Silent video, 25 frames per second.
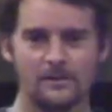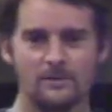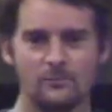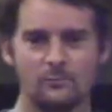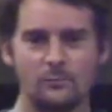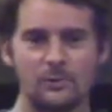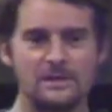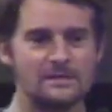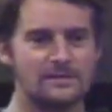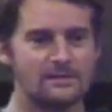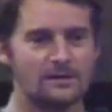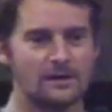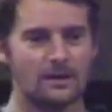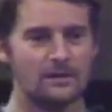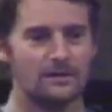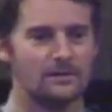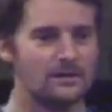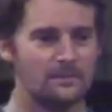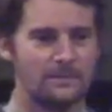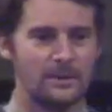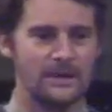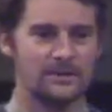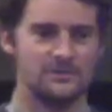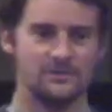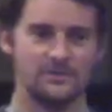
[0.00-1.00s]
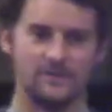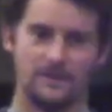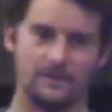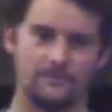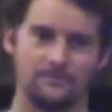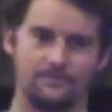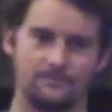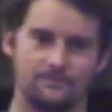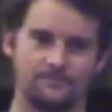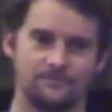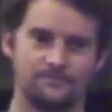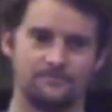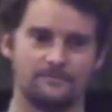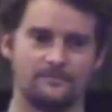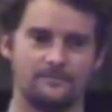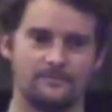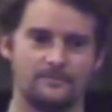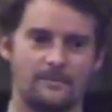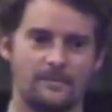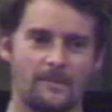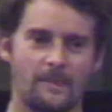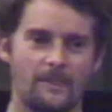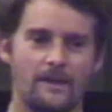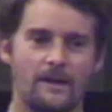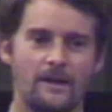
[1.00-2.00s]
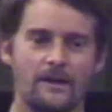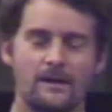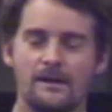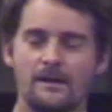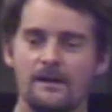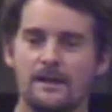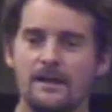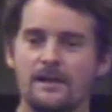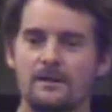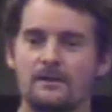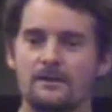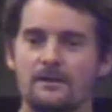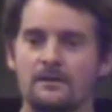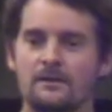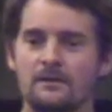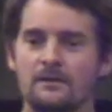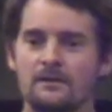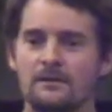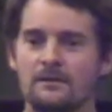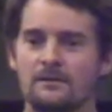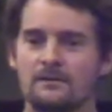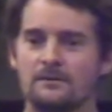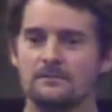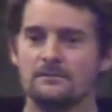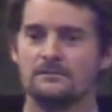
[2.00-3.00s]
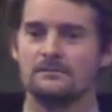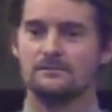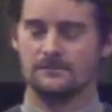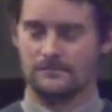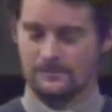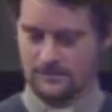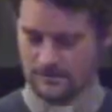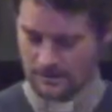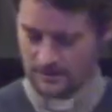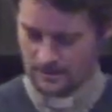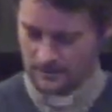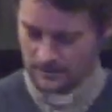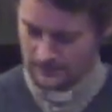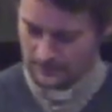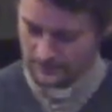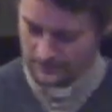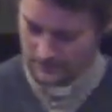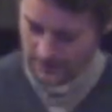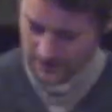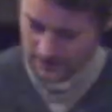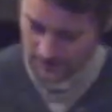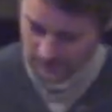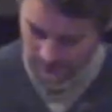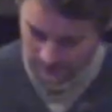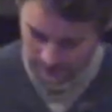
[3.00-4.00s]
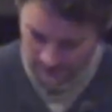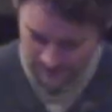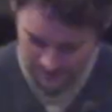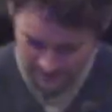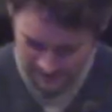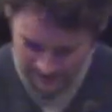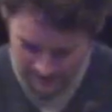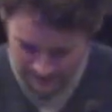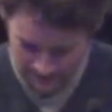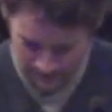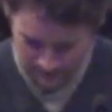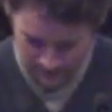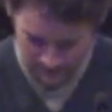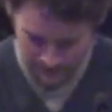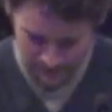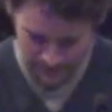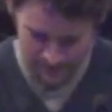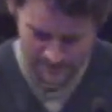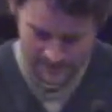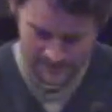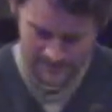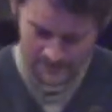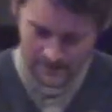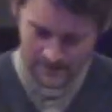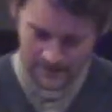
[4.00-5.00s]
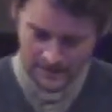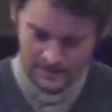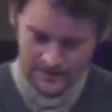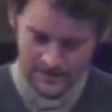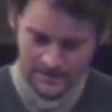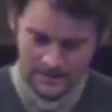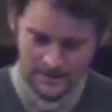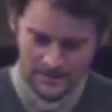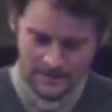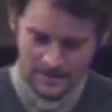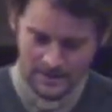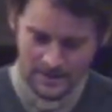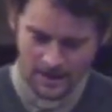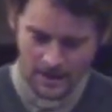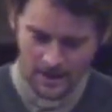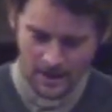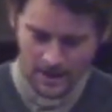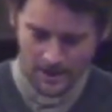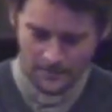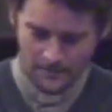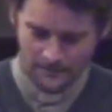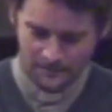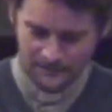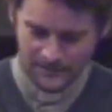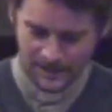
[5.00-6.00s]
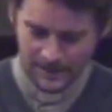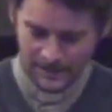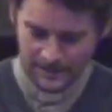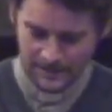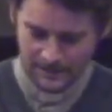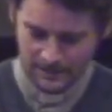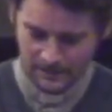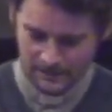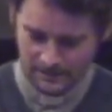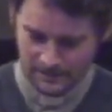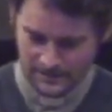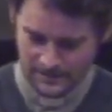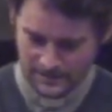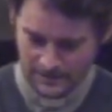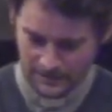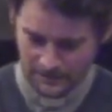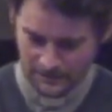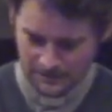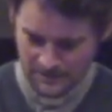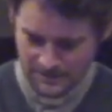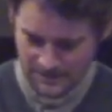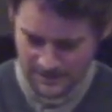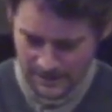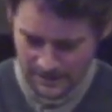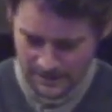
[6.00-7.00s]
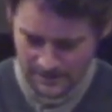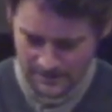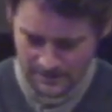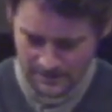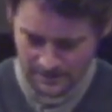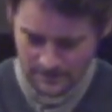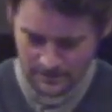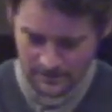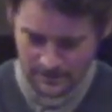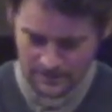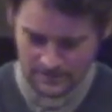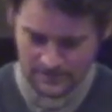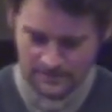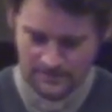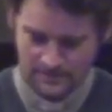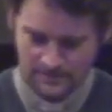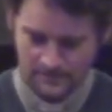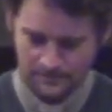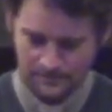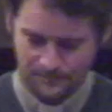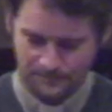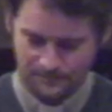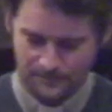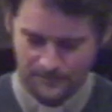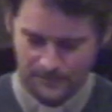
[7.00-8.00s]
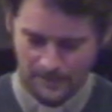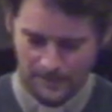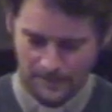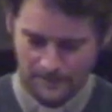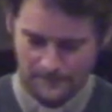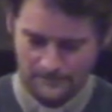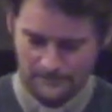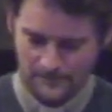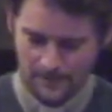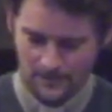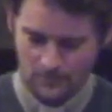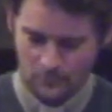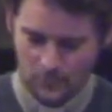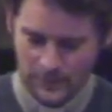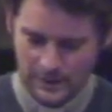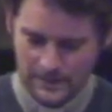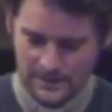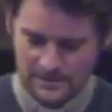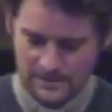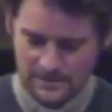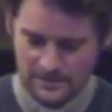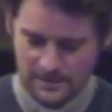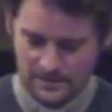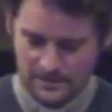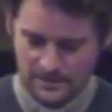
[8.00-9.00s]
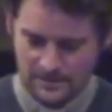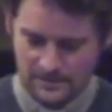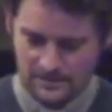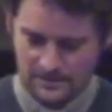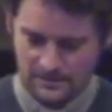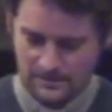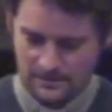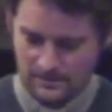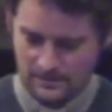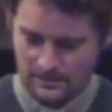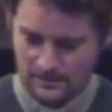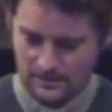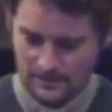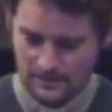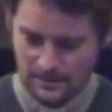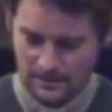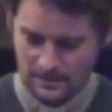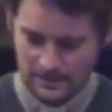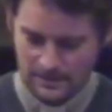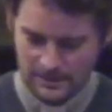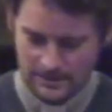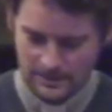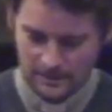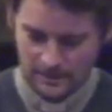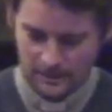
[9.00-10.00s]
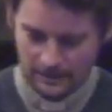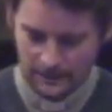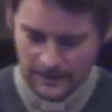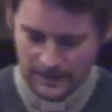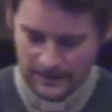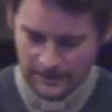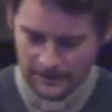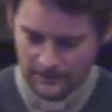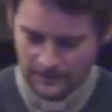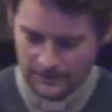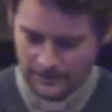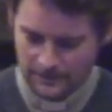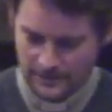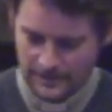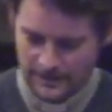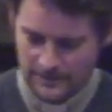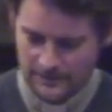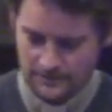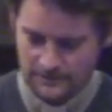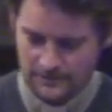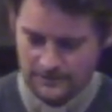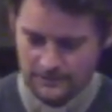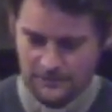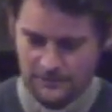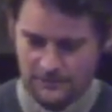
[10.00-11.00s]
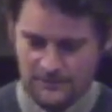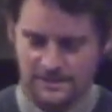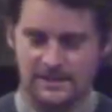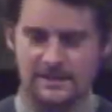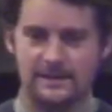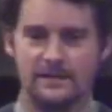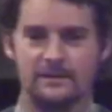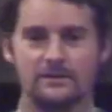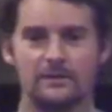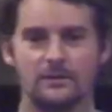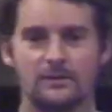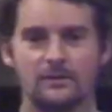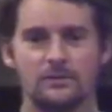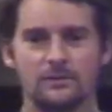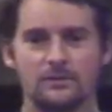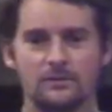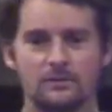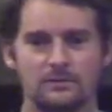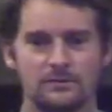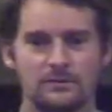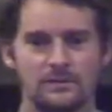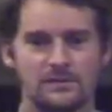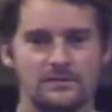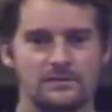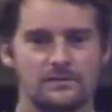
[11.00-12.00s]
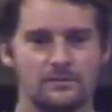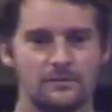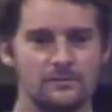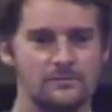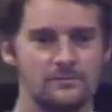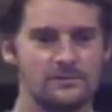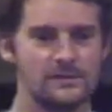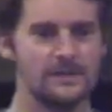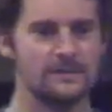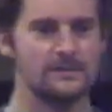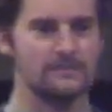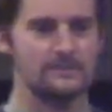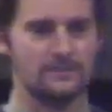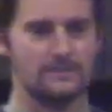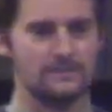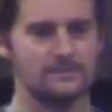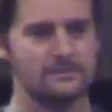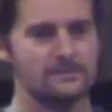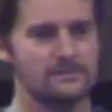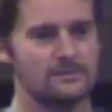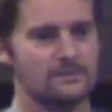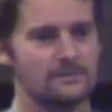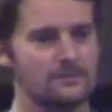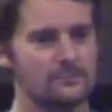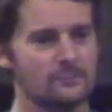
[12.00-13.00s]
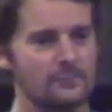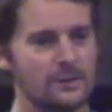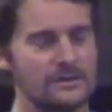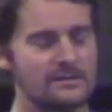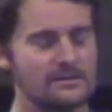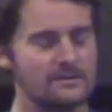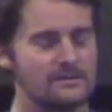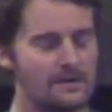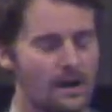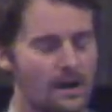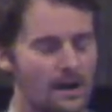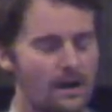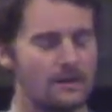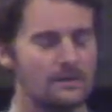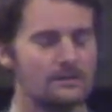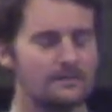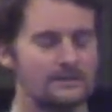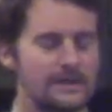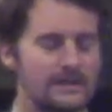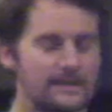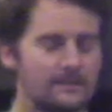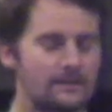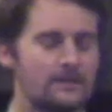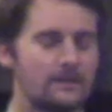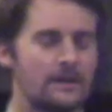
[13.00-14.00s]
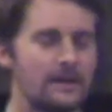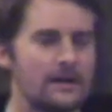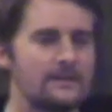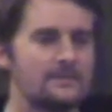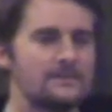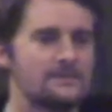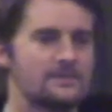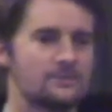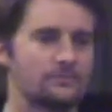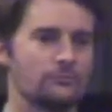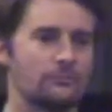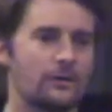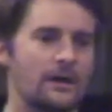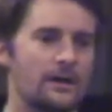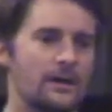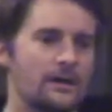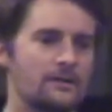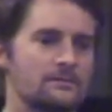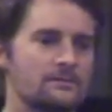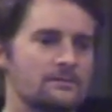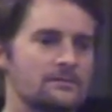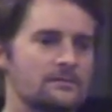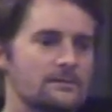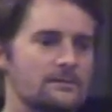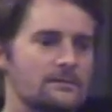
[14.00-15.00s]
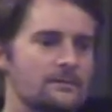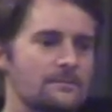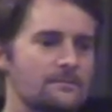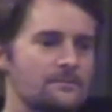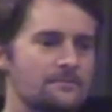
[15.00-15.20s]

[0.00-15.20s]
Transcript: We just can't imagine it. In our sinfulness and in our self-centeredness, and in our lack of faith of seeing the goodness of Jesus, we just can't get our heads around